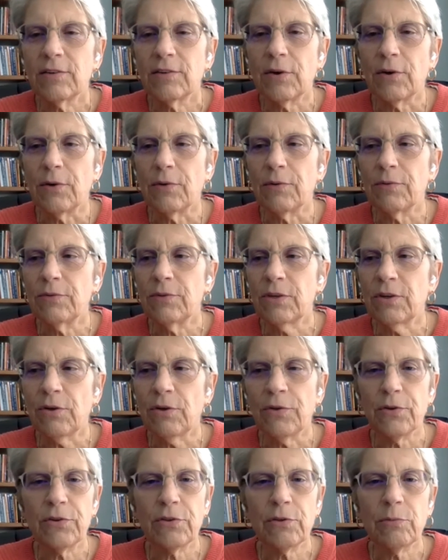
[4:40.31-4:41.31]
So,
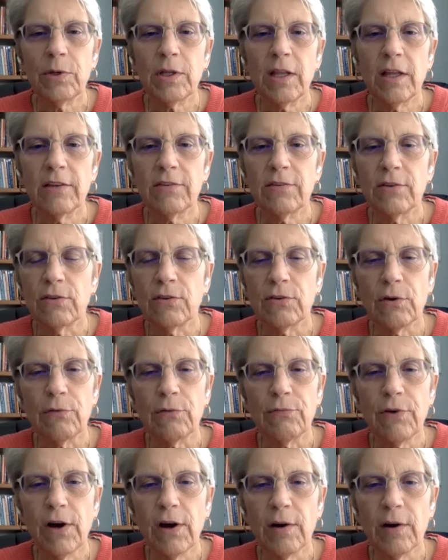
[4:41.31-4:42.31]
those 3 lessons
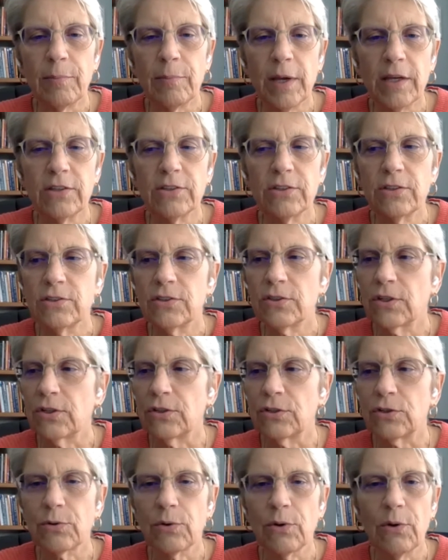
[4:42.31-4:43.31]
so far, patience,
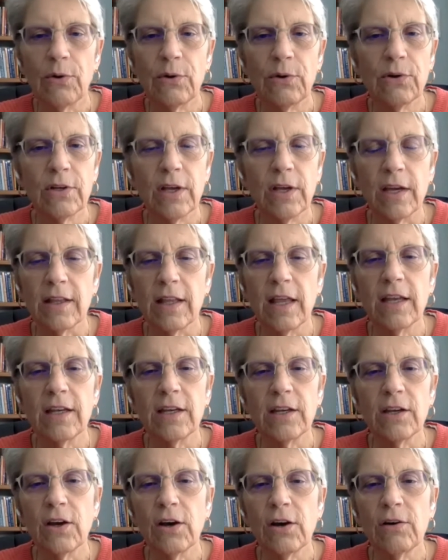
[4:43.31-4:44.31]
control, and
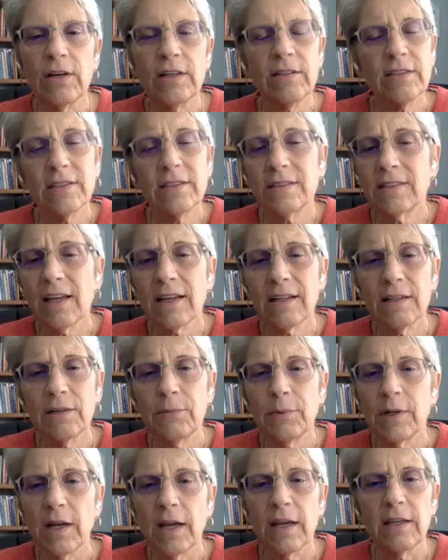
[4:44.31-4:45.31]
letting go, it's
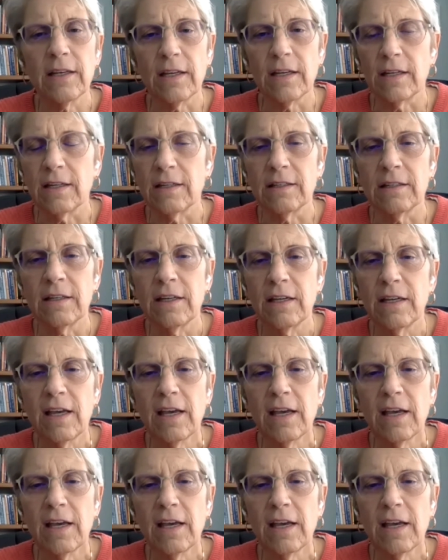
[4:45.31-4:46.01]
exactly what I needed.